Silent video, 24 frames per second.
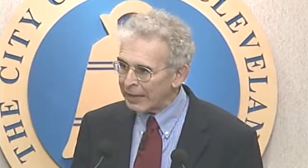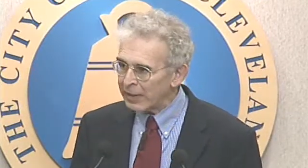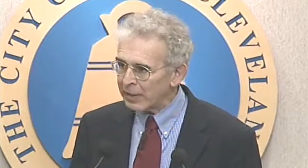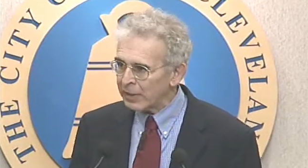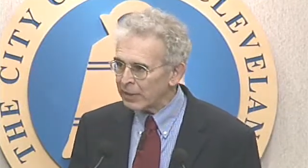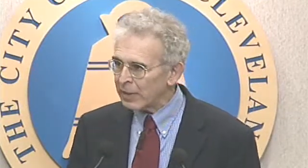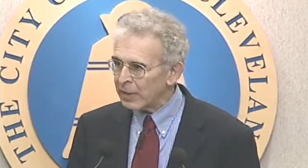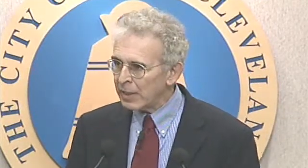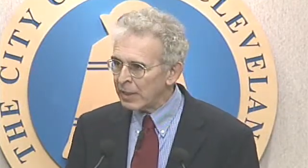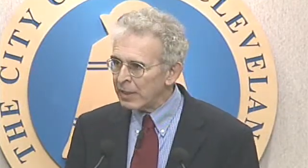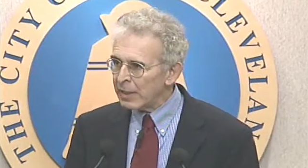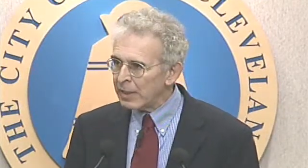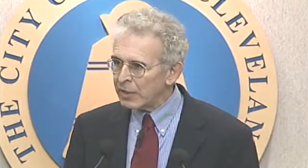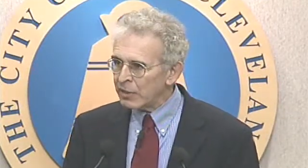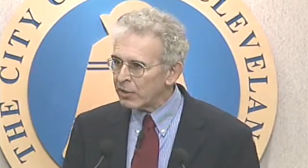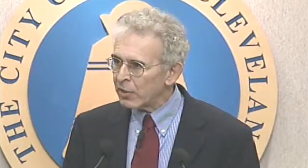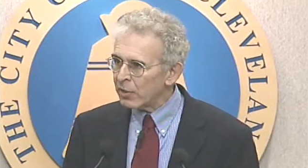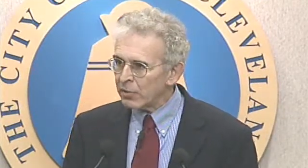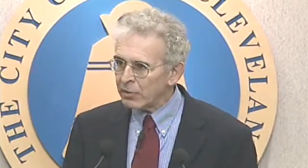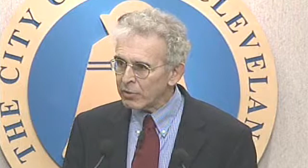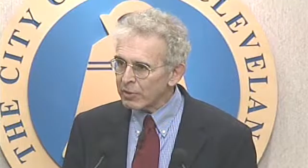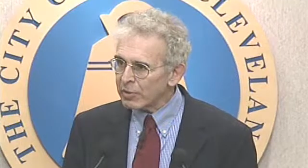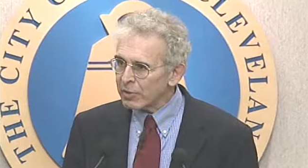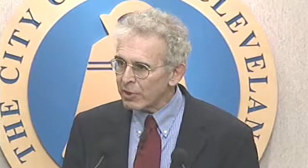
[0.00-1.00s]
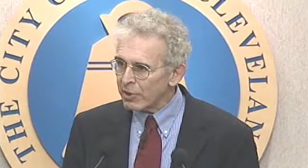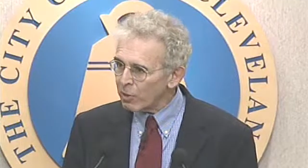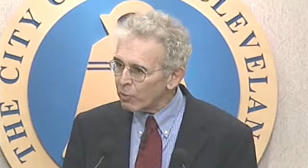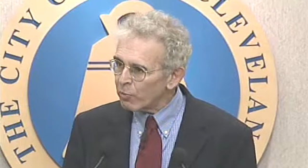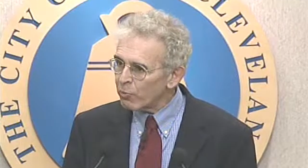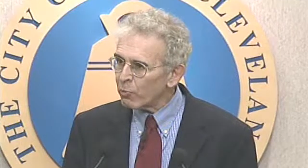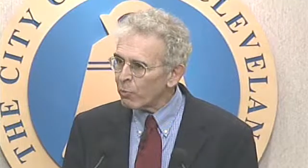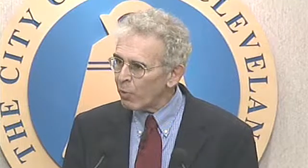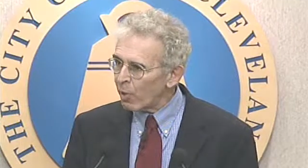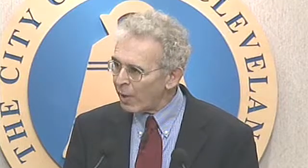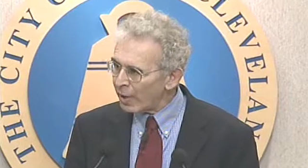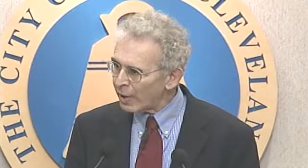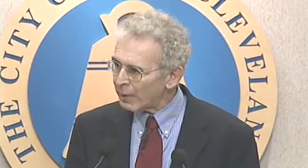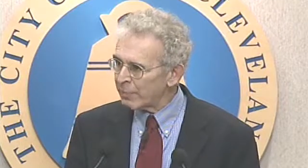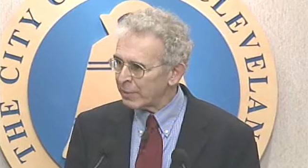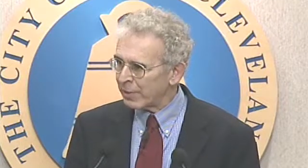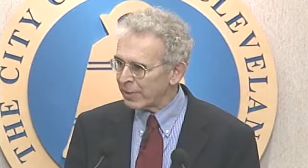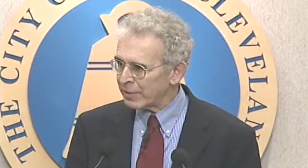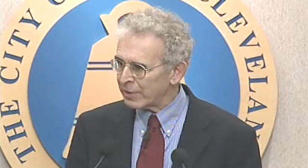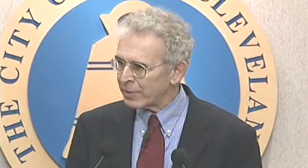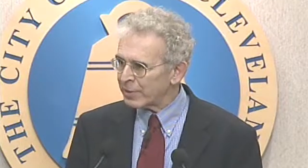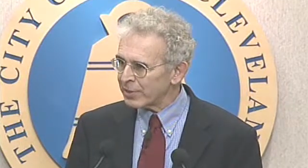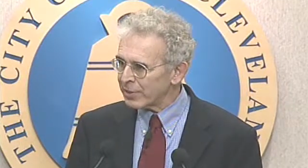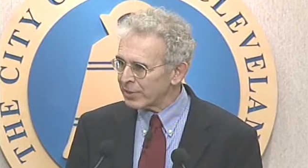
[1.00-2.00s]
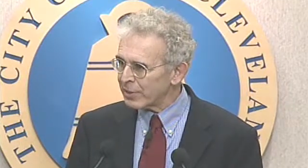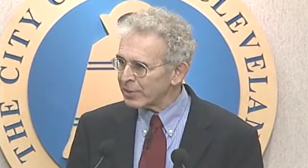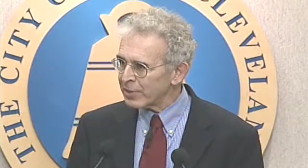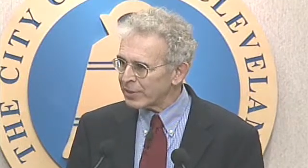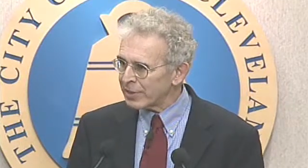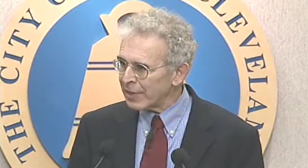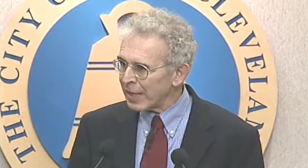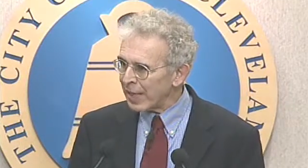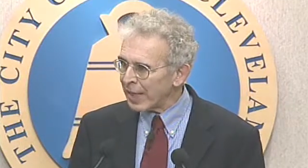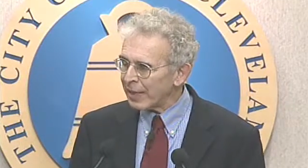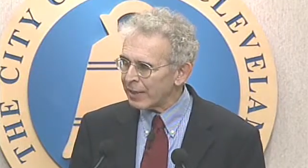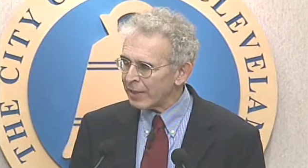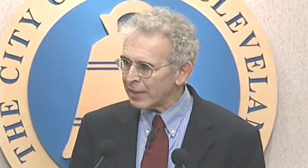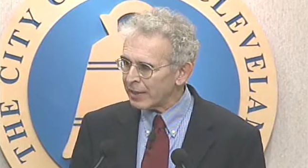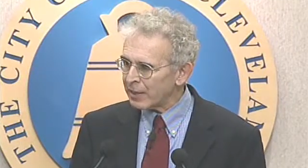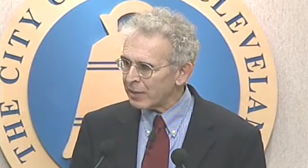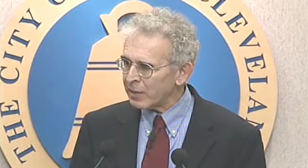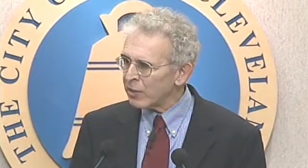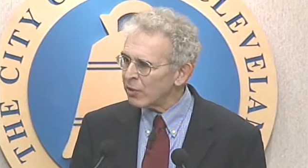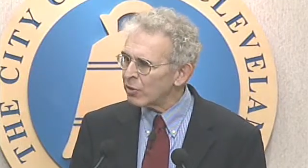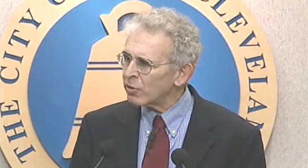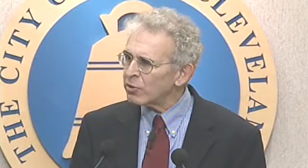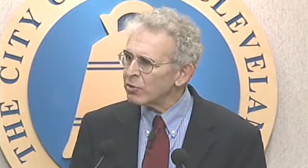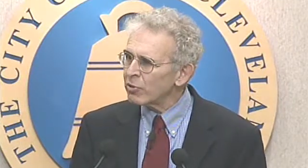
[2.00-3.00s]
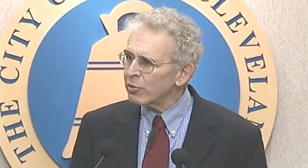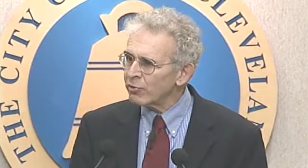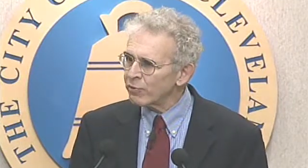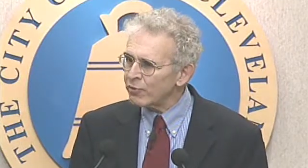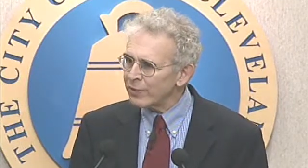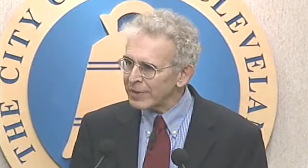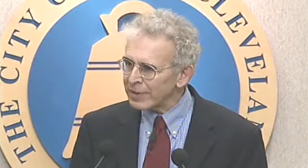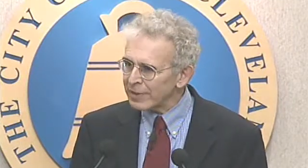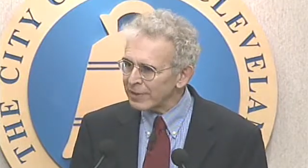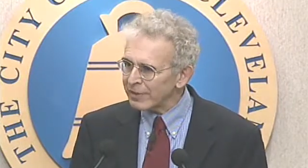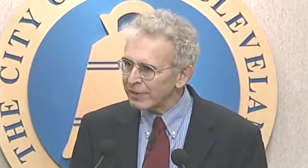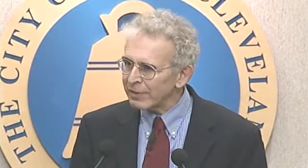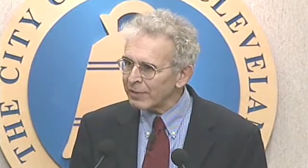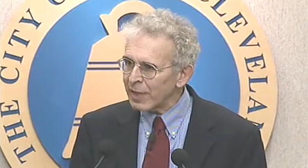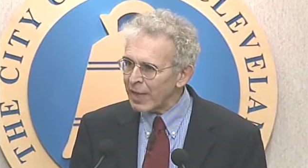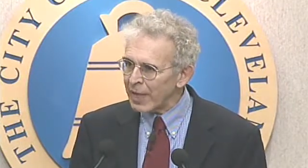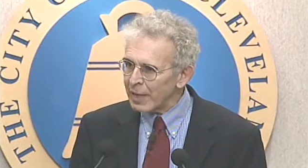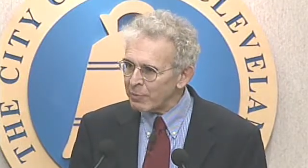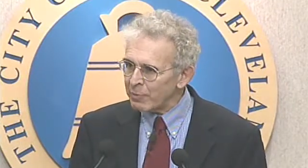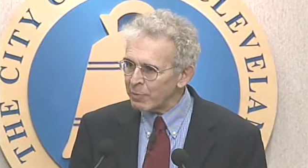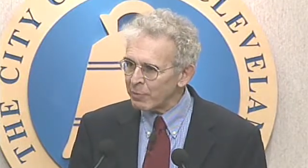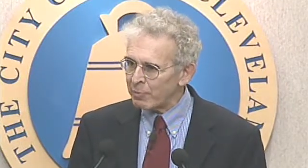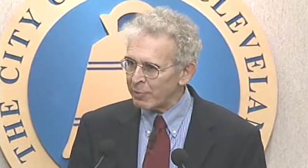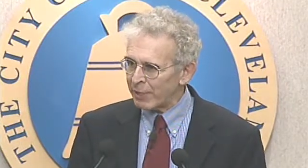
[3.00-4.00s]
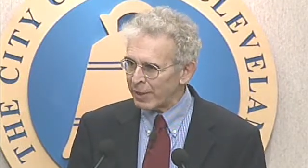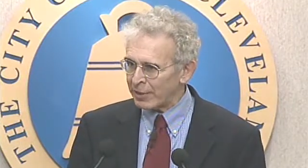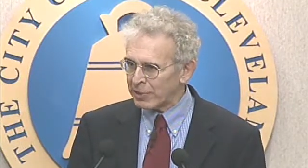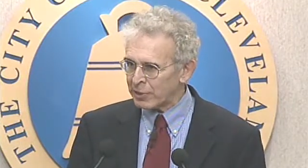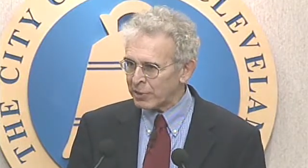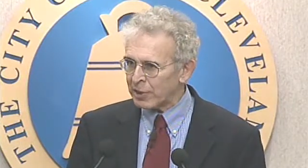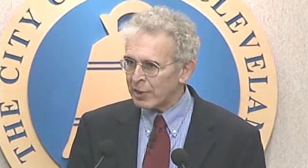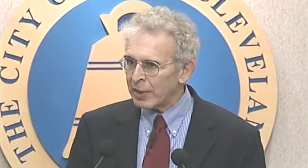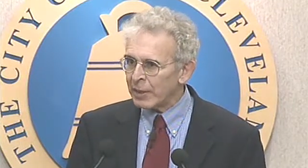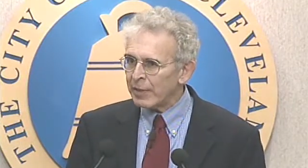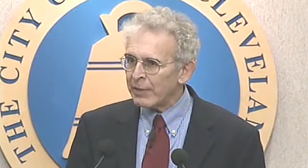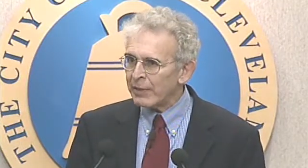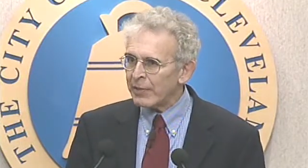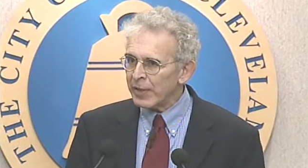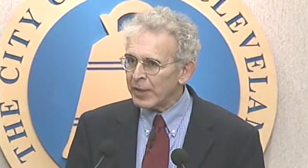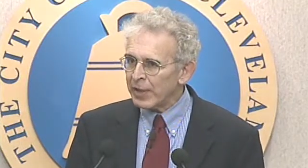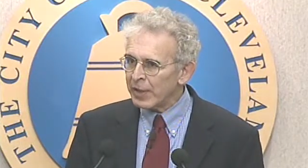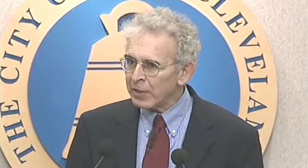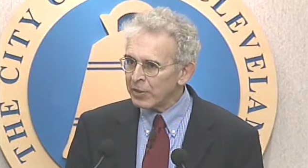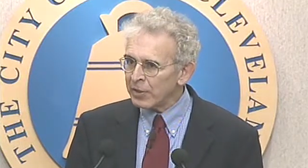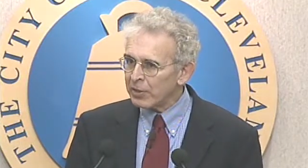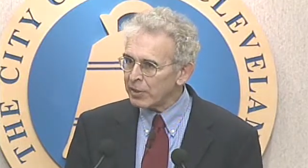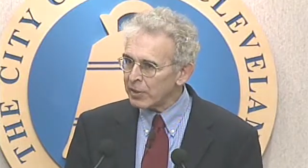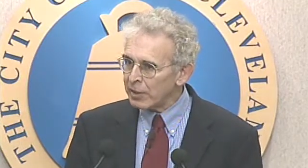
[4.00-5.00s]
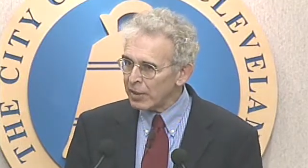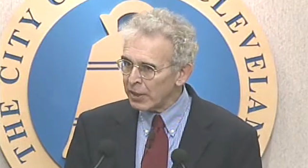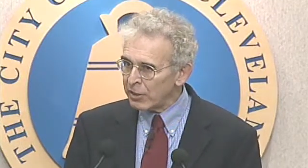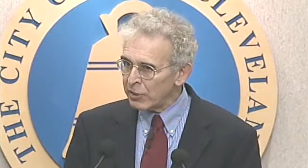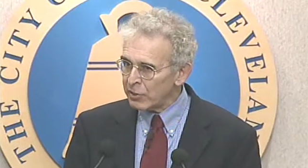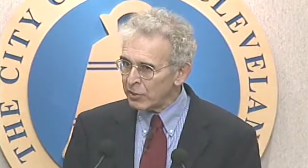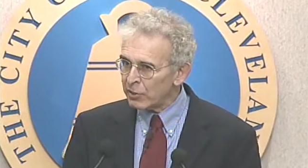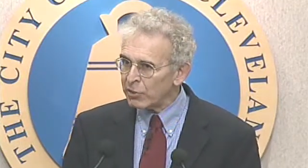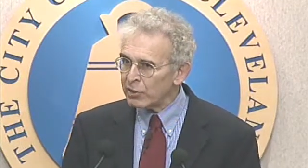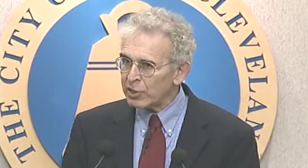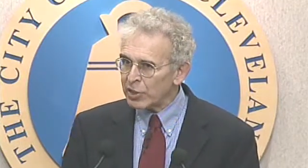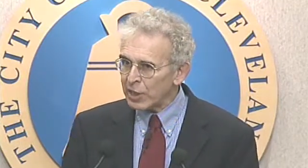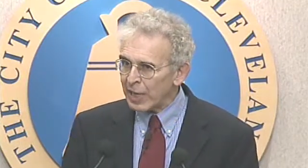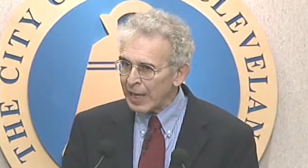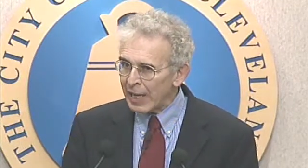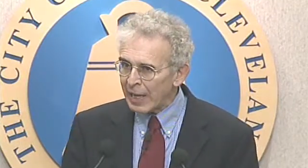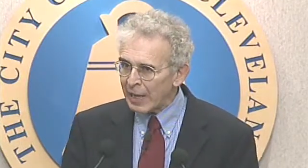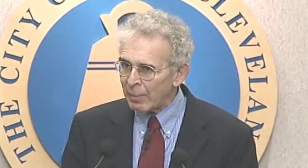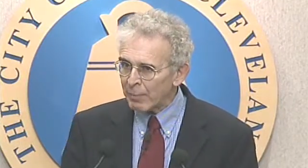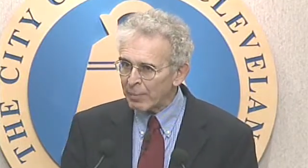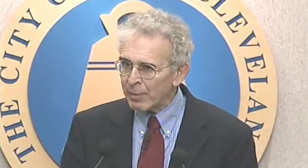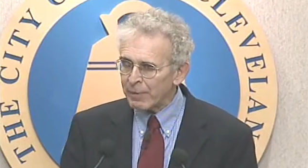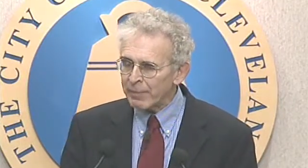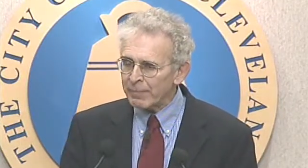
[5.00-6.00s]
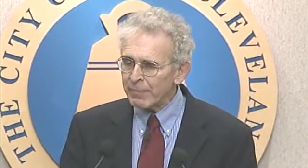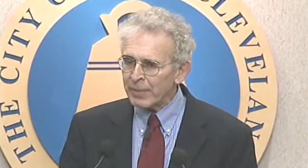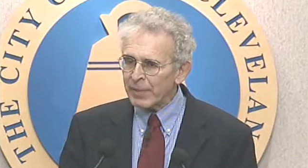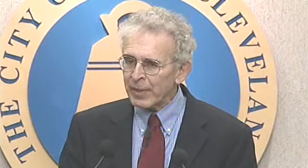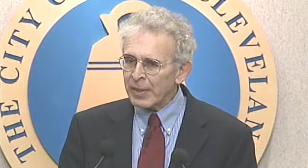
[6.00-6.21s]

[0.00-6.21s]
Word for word: You, you, don't. You don't walk much. It's just not. You don't do physical labor much in in your job,